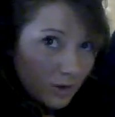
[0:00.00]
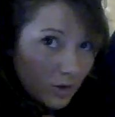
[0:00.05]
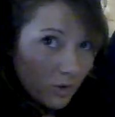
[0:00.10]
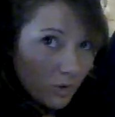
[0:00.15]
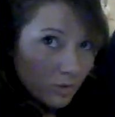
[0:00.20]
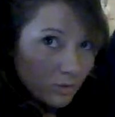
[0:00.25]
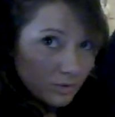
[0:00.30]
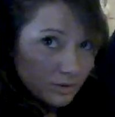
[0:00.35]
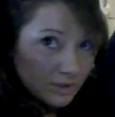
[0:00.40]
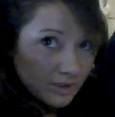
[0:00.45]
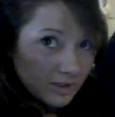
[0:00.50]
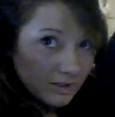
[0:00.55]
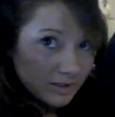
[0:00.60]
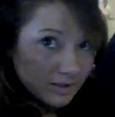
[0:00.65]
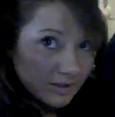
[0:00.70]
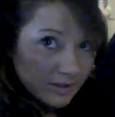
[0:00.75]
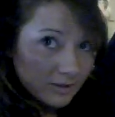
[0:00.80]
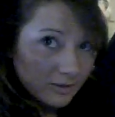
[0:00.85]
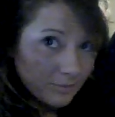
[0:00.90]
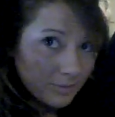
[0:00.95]
only a
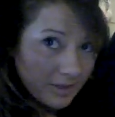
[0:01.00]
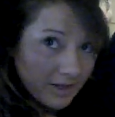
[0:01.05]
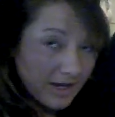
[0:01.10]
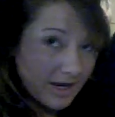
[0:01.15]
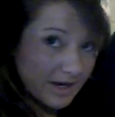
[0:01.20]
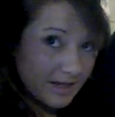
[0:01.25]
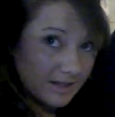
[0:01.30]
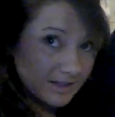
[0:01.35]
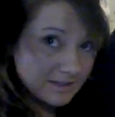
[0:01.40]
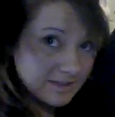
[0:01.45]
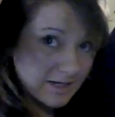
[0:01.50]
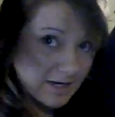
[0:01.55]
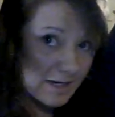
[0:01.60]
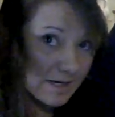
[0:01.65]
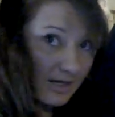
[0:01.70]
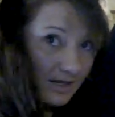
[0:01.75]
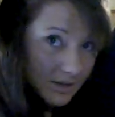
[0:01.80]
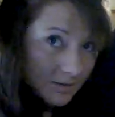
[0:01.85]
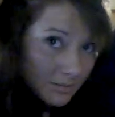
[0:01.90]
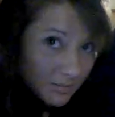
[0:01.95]
little bit at a
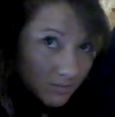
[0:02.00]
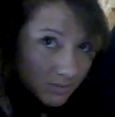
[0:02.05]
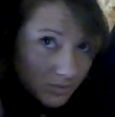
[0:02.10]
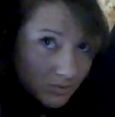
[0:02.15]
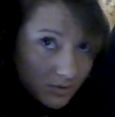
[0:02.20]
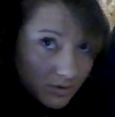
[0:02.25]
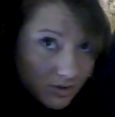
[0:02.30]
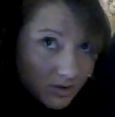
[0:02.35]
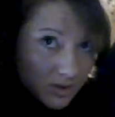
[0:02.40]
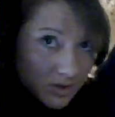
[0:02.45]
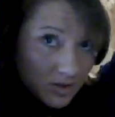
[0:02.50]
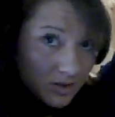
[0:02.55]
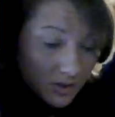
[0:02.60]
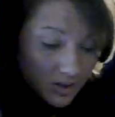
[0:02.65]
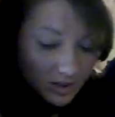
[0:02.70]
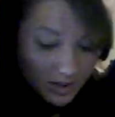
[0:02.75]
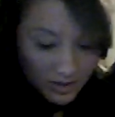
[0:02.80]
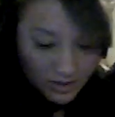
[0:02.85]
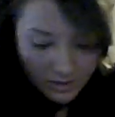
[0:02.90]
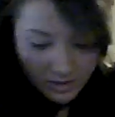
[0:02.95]
time.
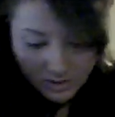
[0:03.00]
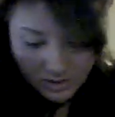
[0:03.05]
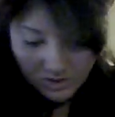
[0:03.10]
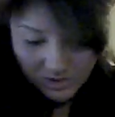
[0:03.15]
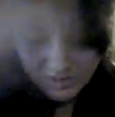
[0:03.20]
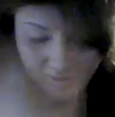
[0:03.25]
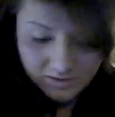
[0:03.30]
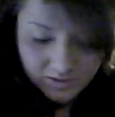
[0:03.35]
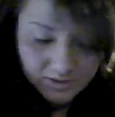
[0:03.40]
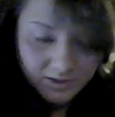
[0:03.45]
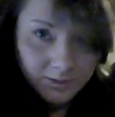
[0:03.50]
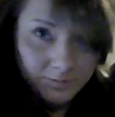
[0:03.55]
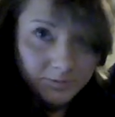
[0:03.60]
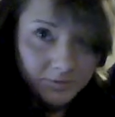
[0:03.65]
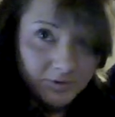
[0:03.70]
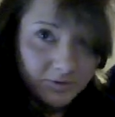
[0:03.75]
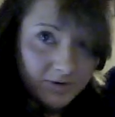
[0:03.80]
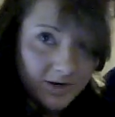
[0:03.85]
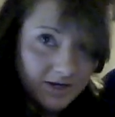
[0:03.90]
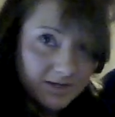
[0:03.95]
And then just clip
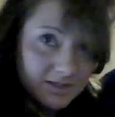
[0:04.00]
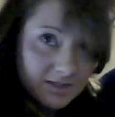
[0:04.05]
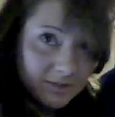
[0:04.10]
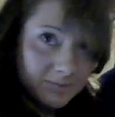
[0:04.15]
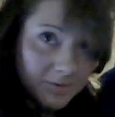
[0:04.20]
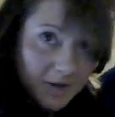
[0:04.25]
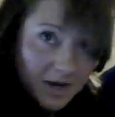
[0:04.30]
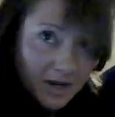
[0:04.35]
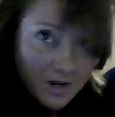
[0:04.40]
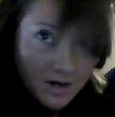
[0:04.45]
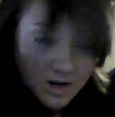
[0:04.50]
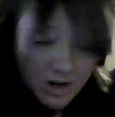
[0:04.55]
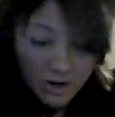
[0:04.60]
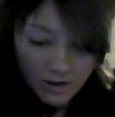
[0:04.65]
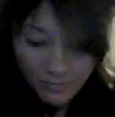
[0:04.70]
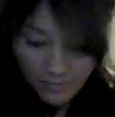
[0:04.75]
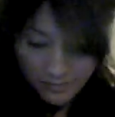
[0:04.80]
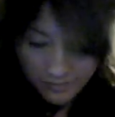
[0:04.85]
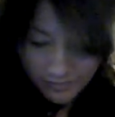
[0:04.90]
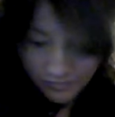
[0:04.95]
the rest back up.